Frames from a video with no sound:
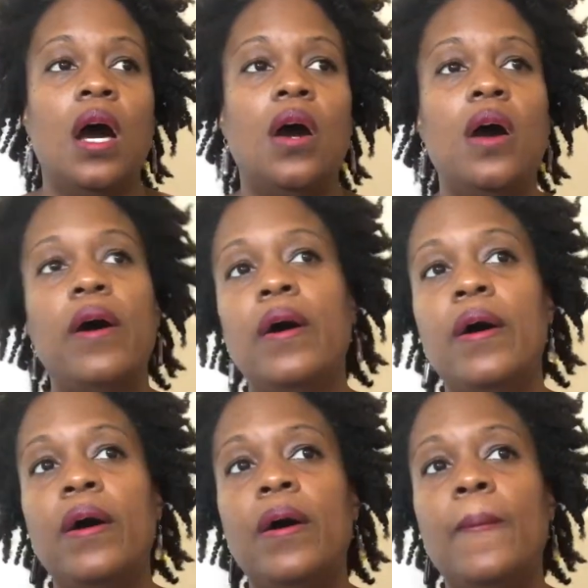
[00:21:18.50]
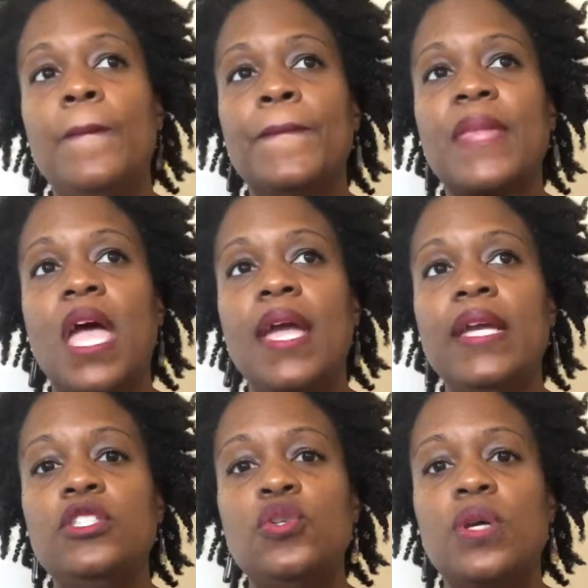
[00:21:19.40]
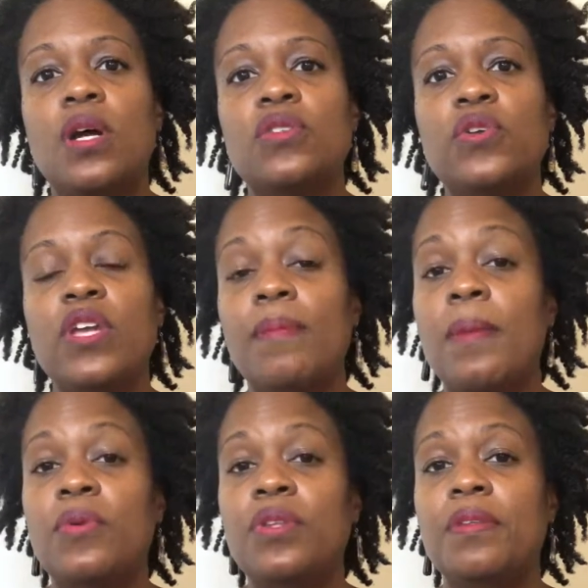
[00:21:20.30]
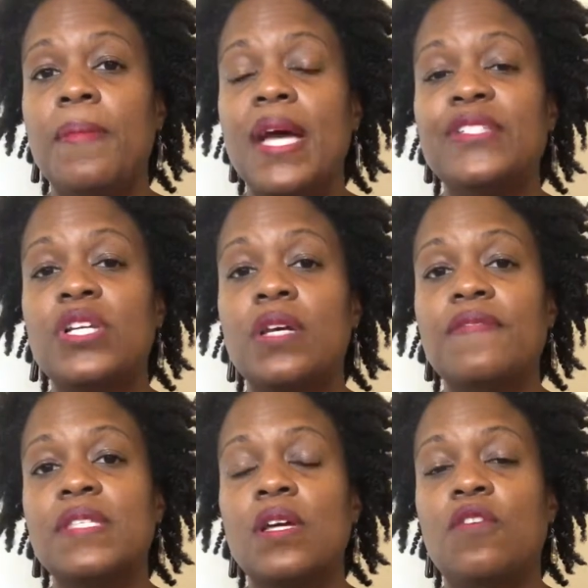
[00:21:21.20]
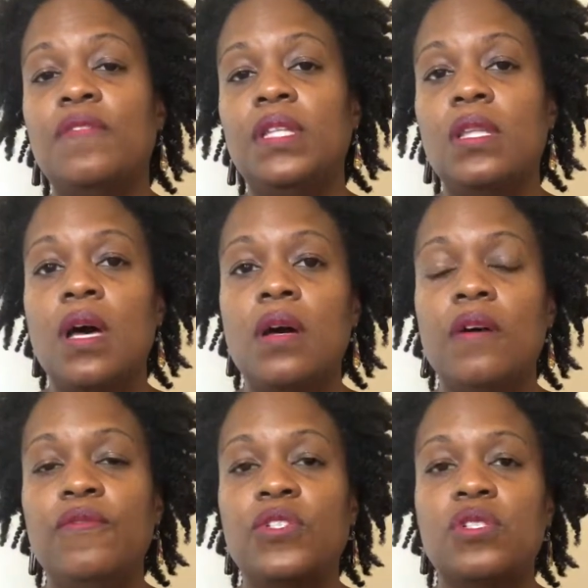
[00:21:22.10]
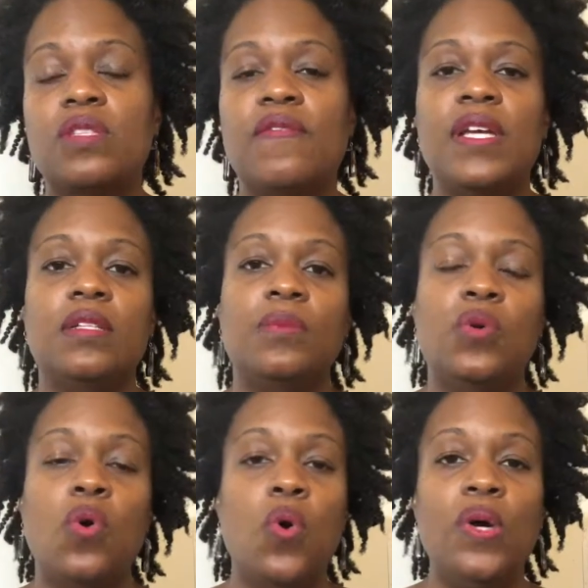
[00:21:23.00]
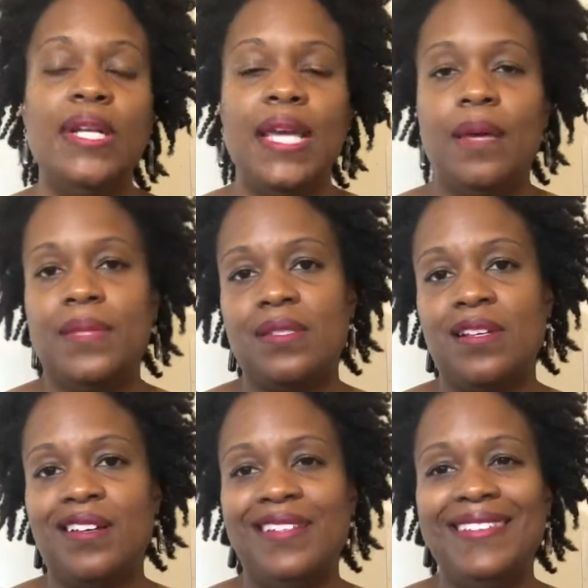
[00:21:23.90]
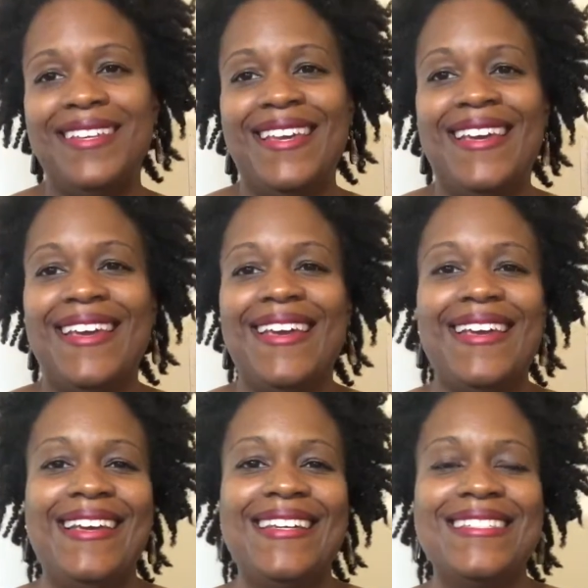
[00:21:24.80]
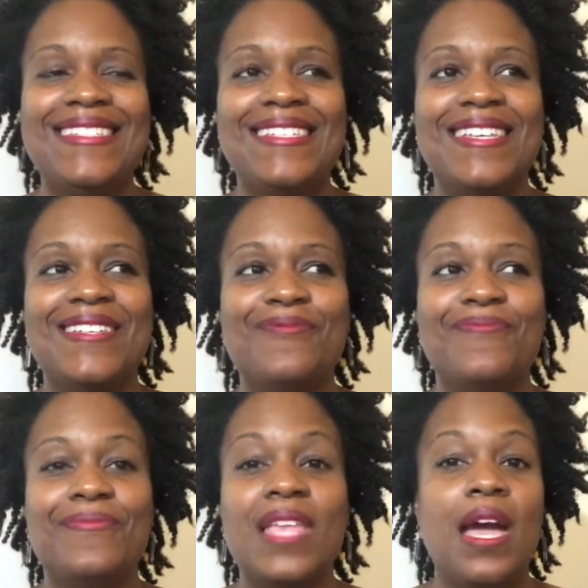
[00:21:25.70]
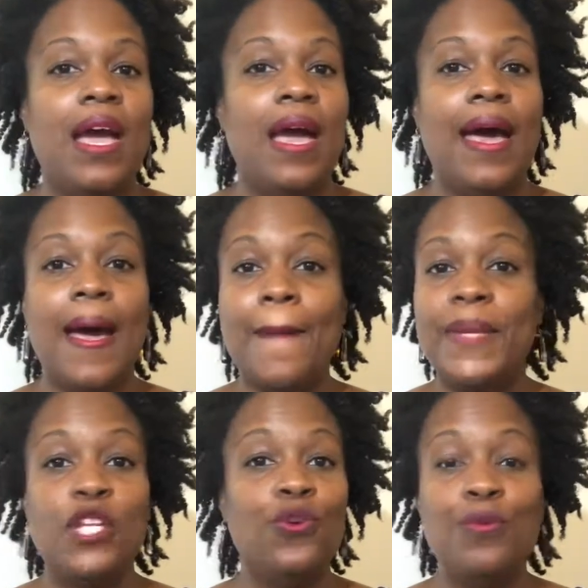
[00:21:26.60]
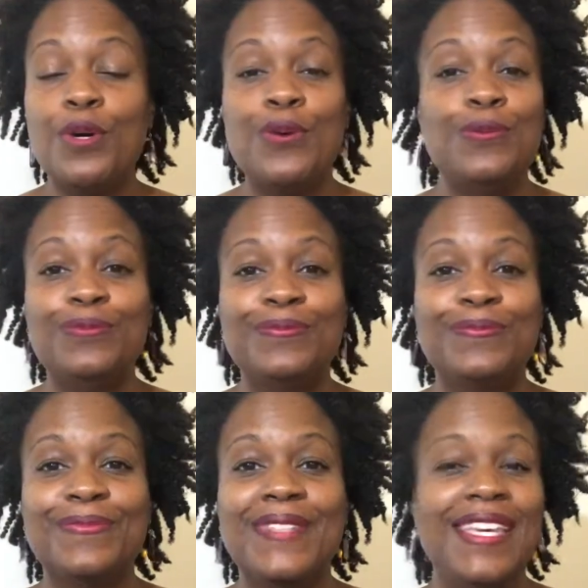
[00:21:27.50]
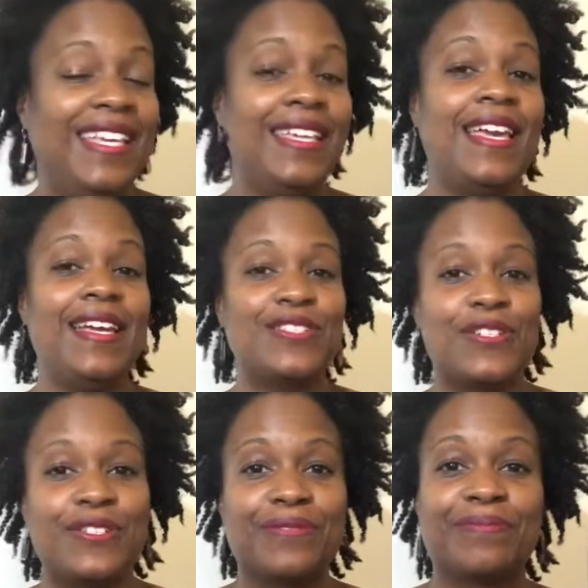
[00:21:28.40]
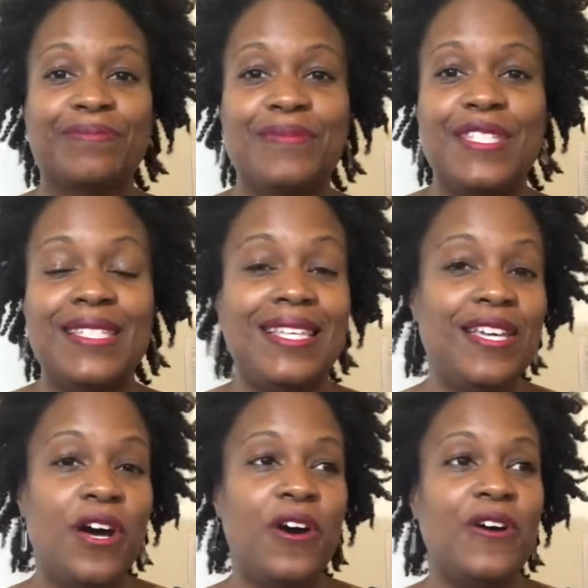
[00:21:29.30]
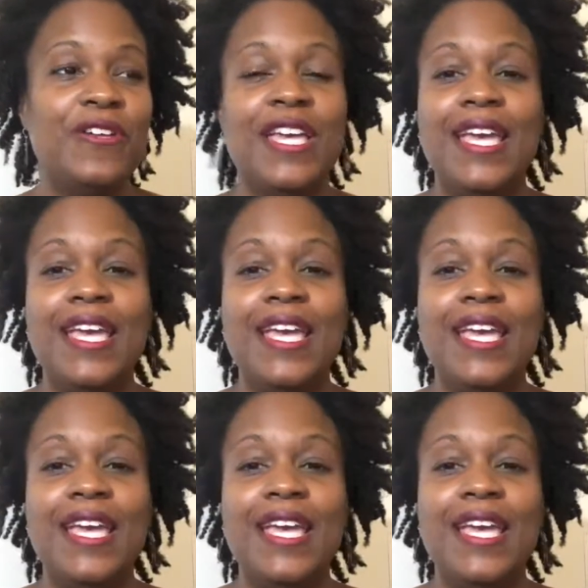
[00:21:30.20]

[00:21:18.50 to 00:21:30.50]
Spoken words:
And you can also get my book, The Magic of Self-Love, which is available on Amazon. And happy new moon in Cancer. See y'all